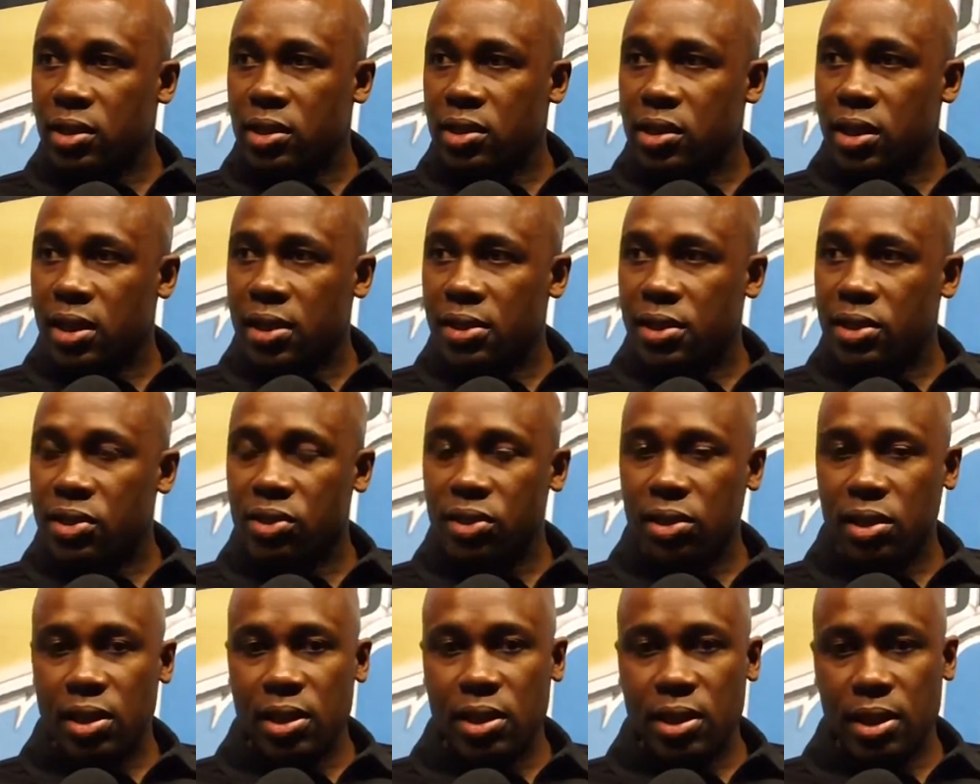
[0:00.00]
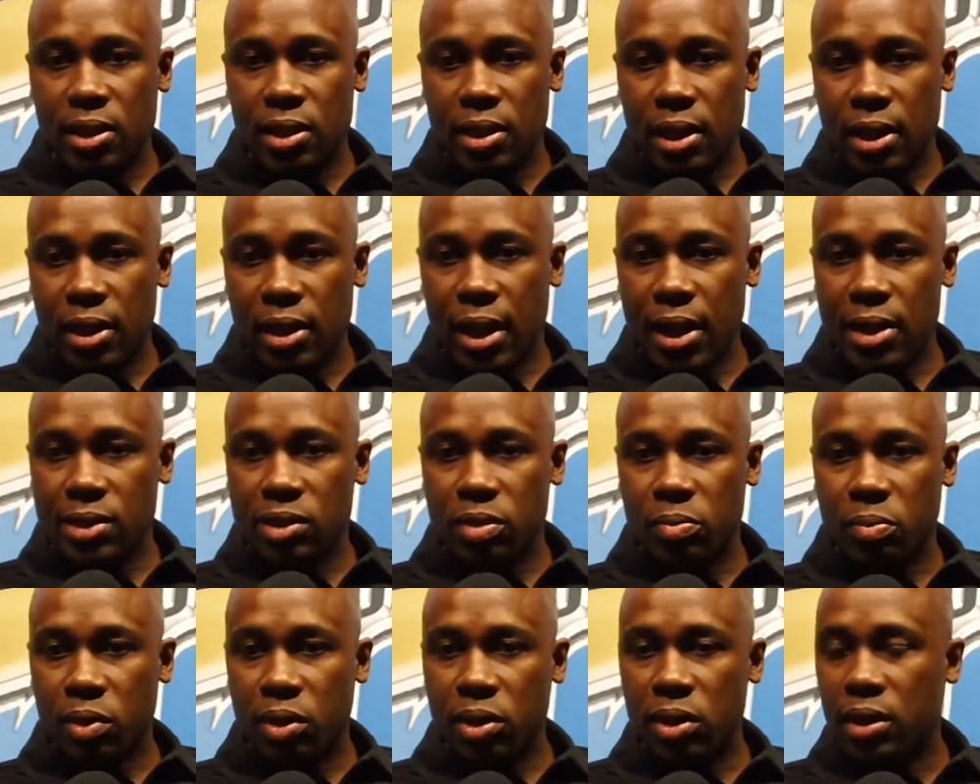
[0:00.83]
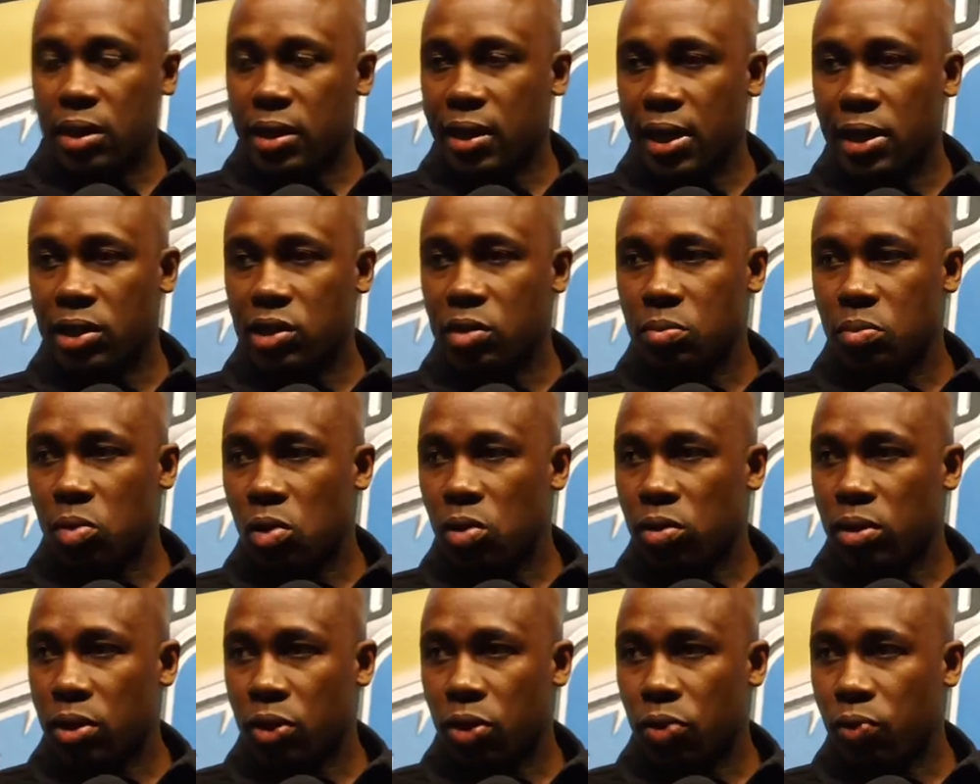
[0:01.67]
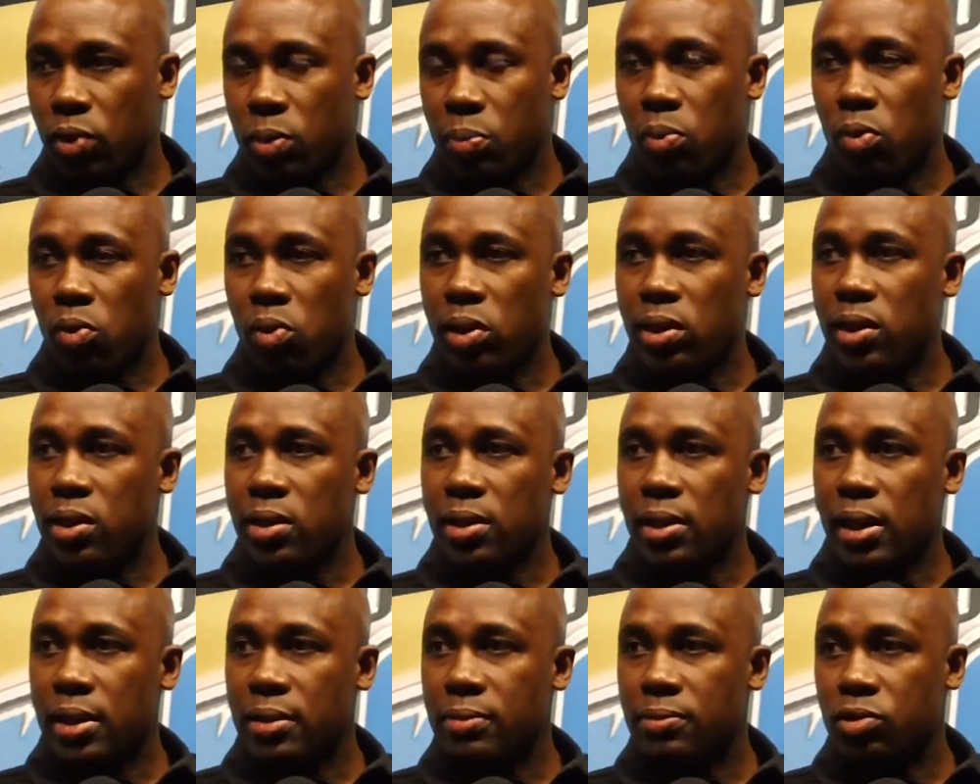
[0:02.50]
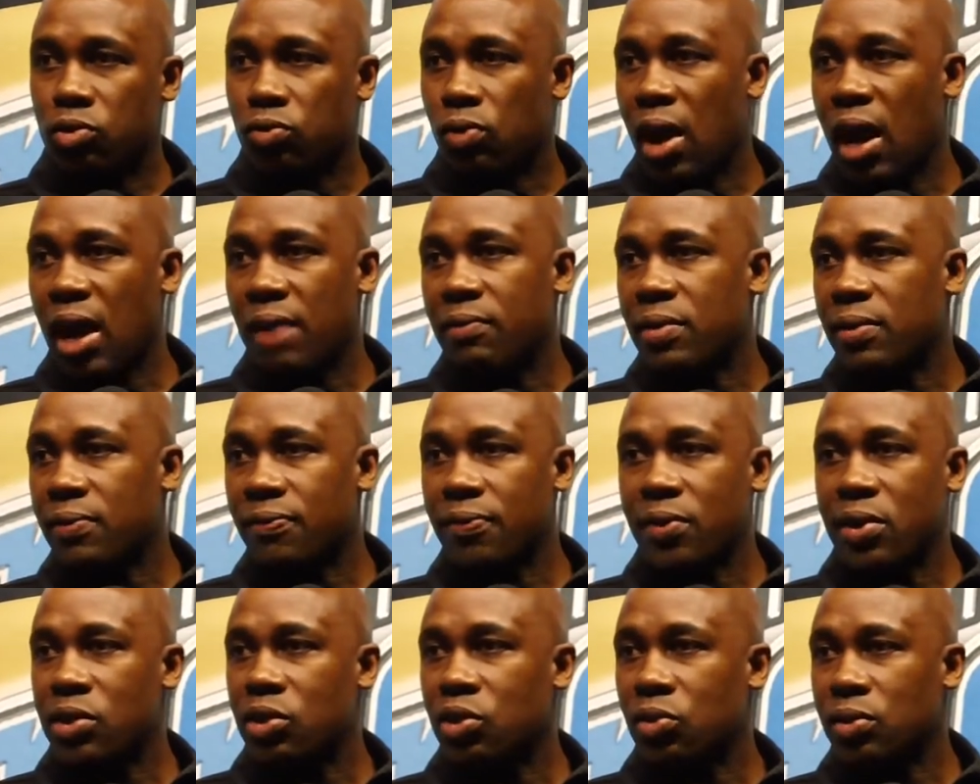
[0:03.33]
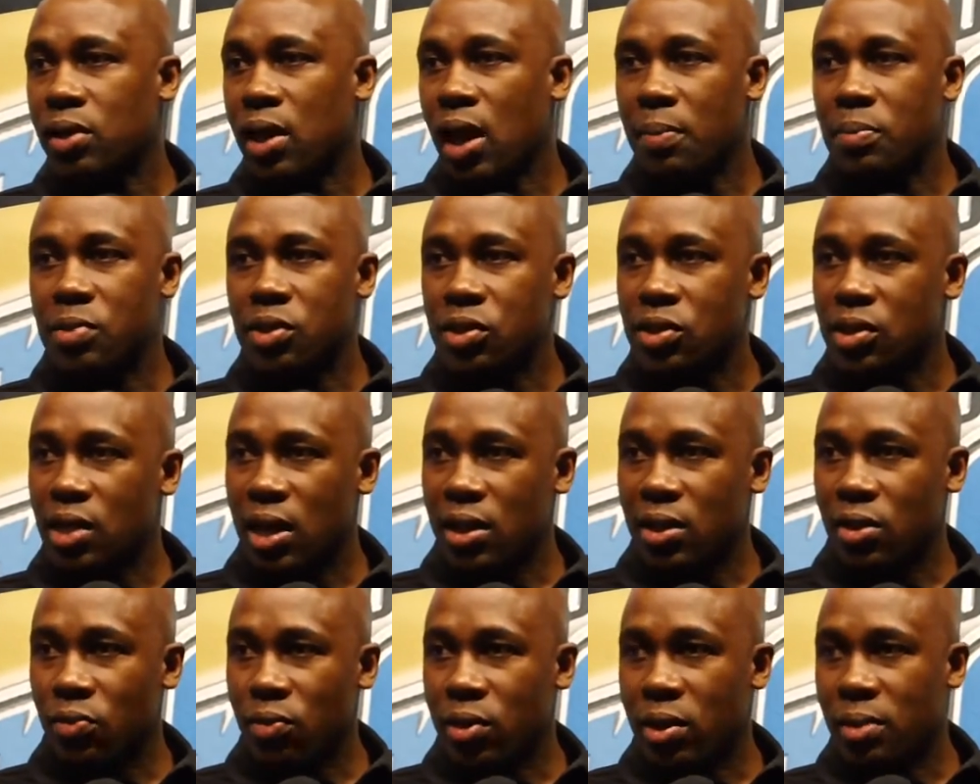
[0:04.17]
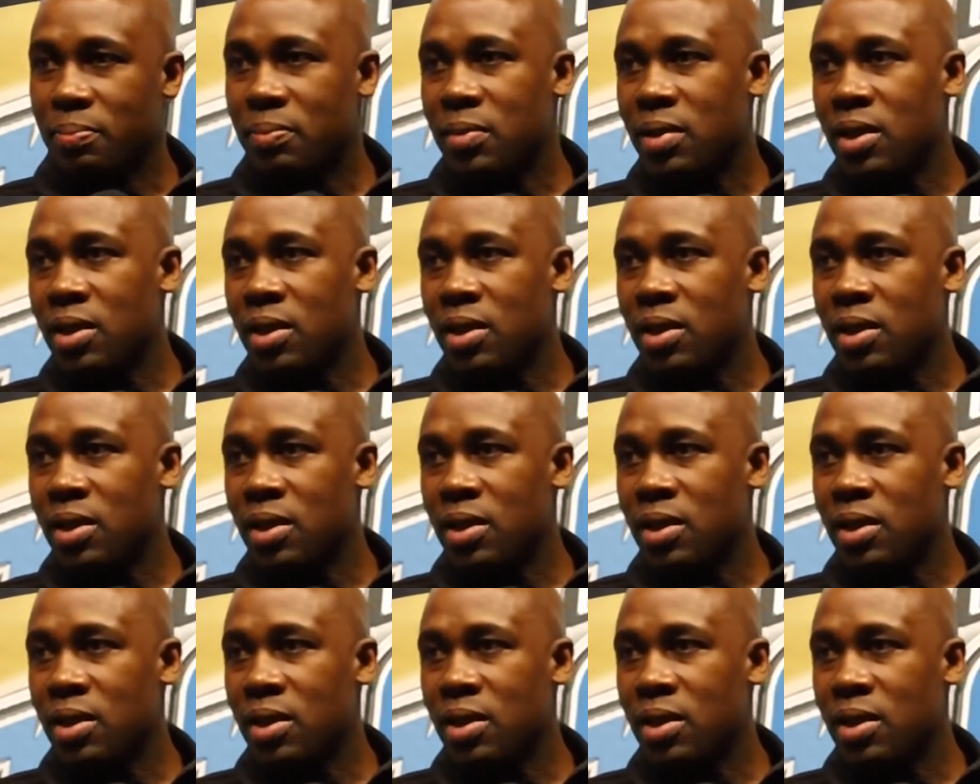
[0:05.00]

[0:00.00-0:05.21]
the, in this league and, and, has the ability to catch the ball at three point and drive and finish on the opposite side of the rim.